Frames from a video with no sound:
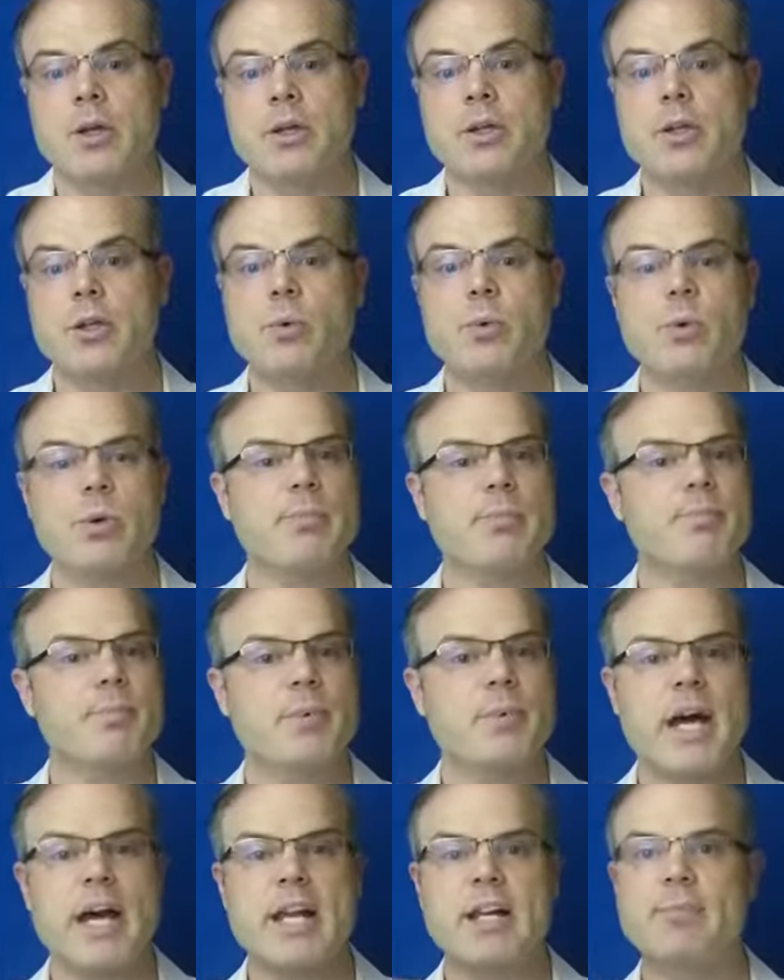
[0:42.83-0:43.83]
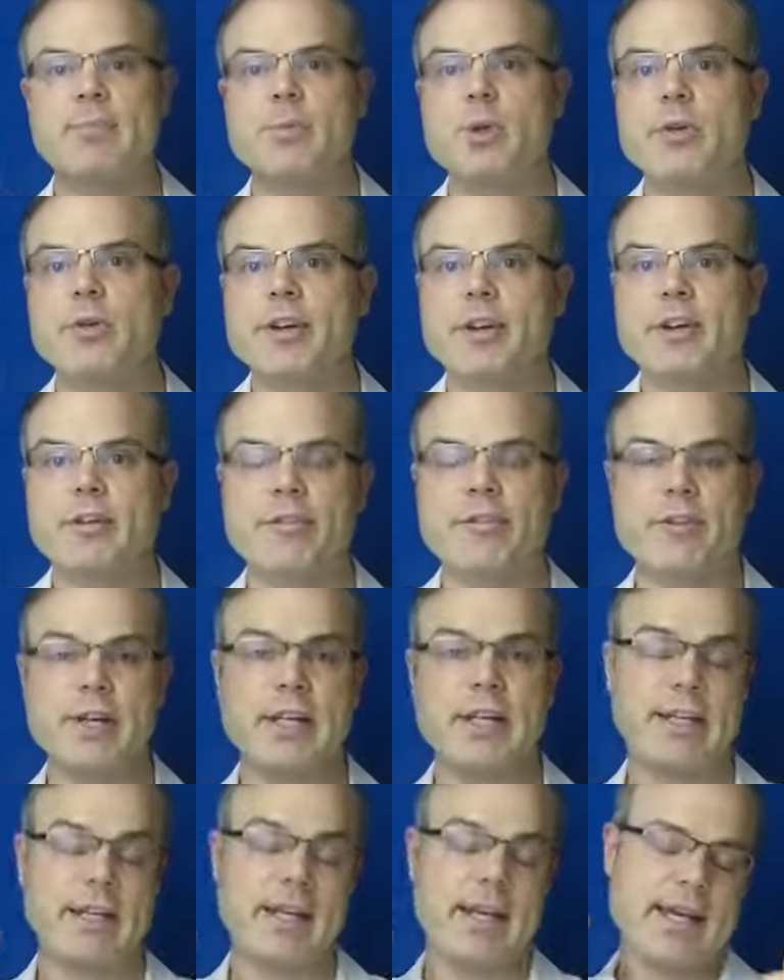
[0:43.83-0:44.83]
you were kind of moving
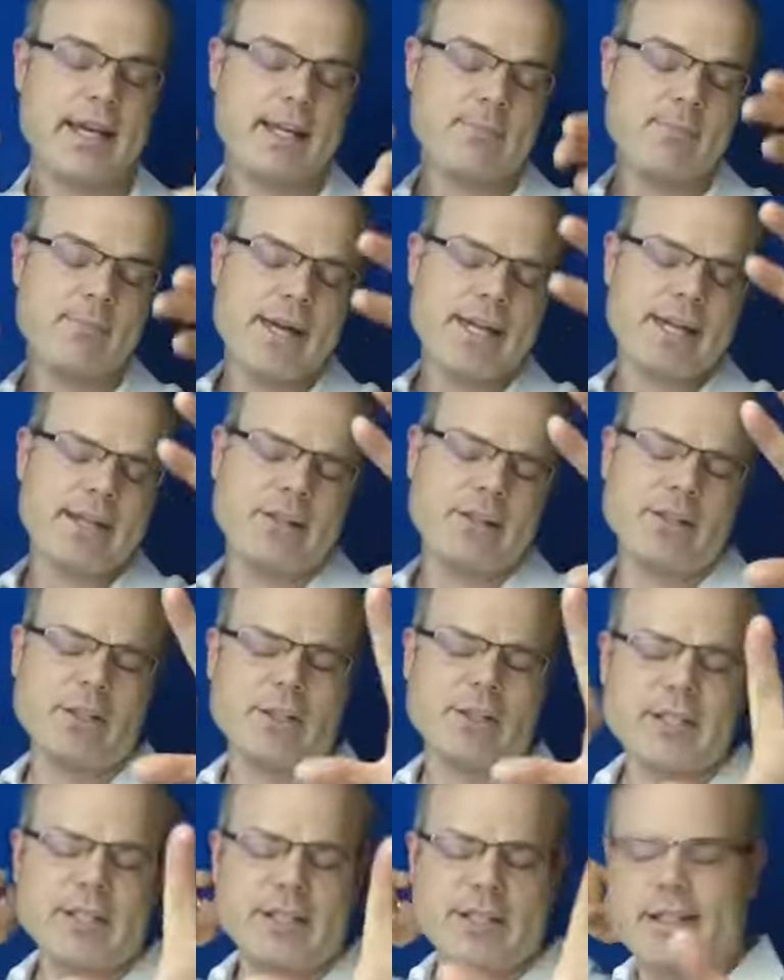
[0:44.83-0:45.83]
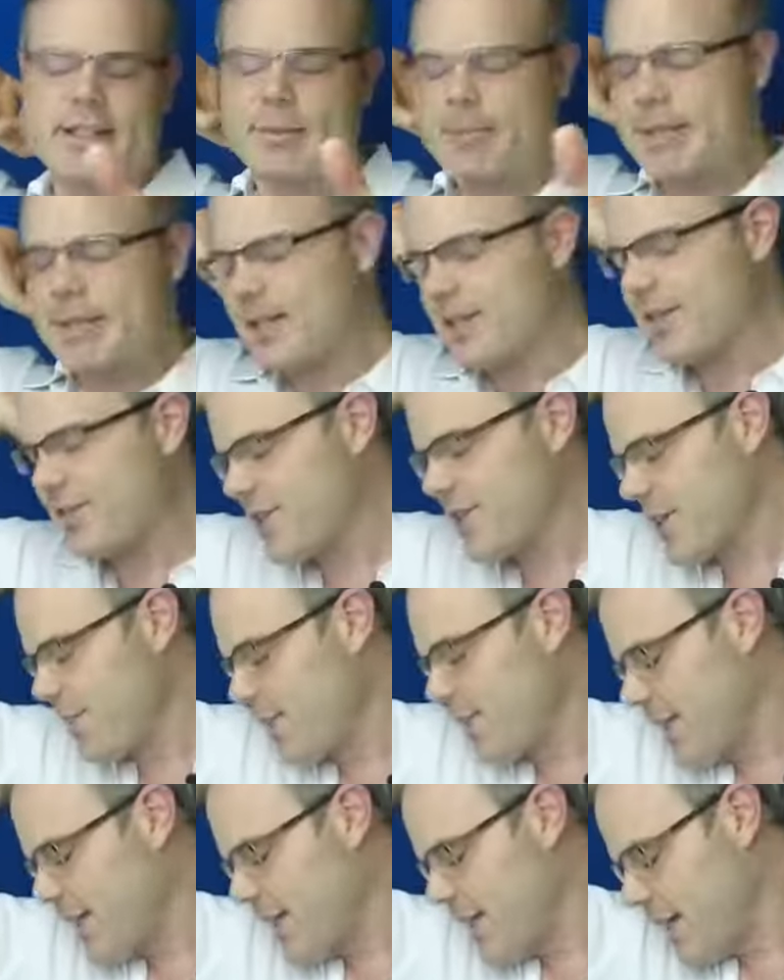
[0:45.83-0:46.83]
freely, and it might have looked a little bit of
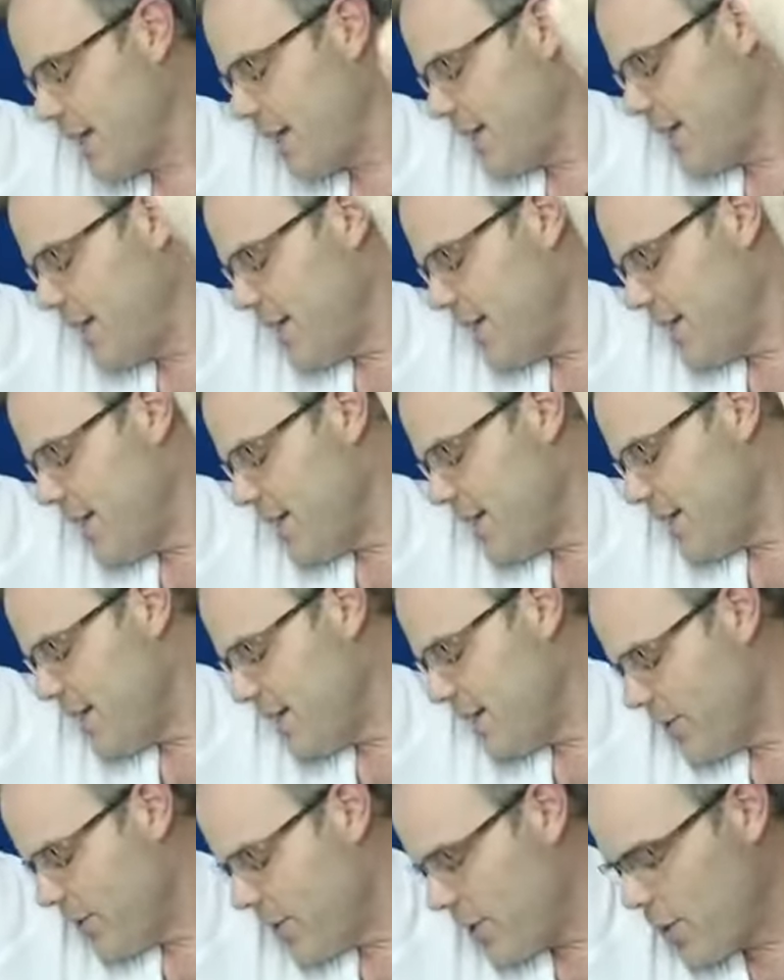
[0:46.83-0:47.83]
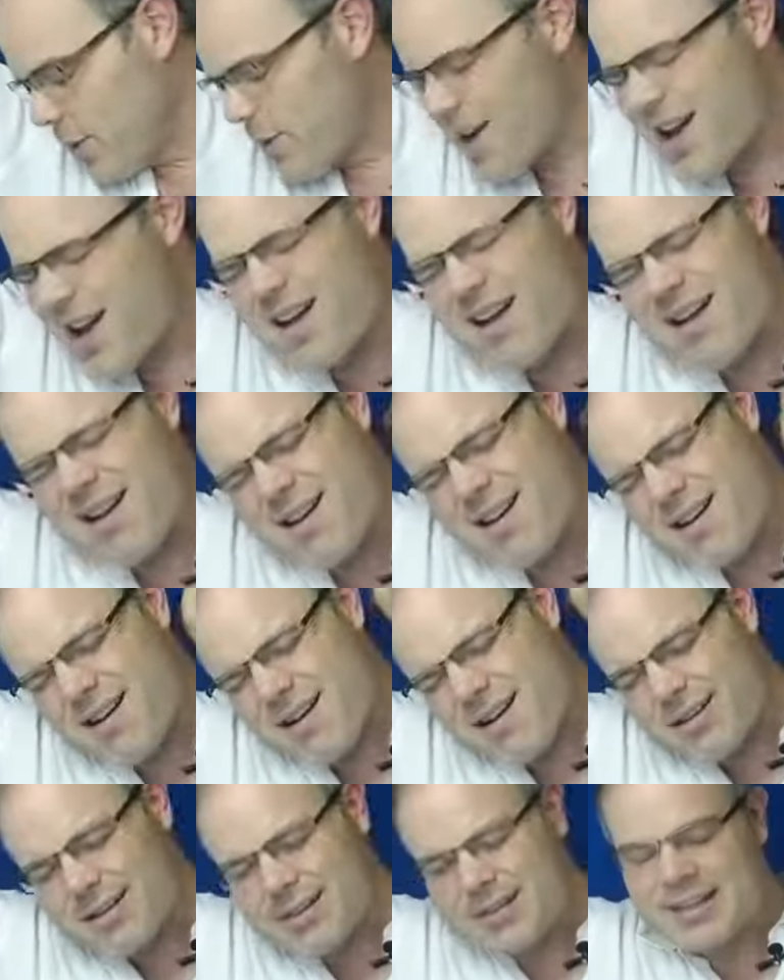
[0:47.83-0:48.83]
something like this, and you'd go,
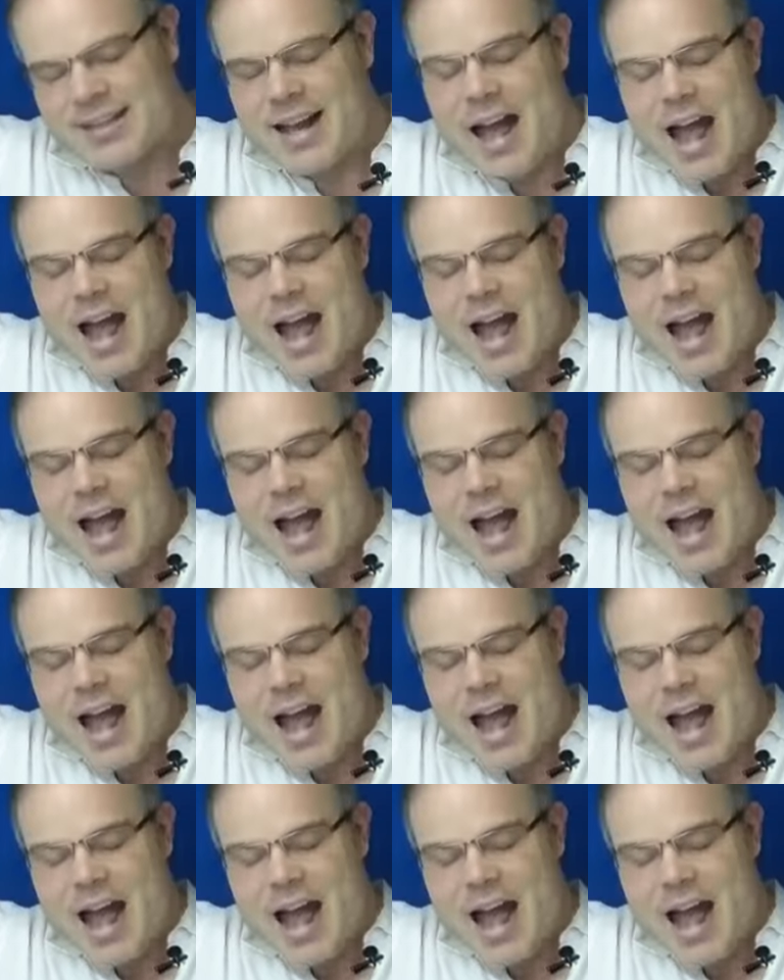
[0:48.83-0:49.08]
oh!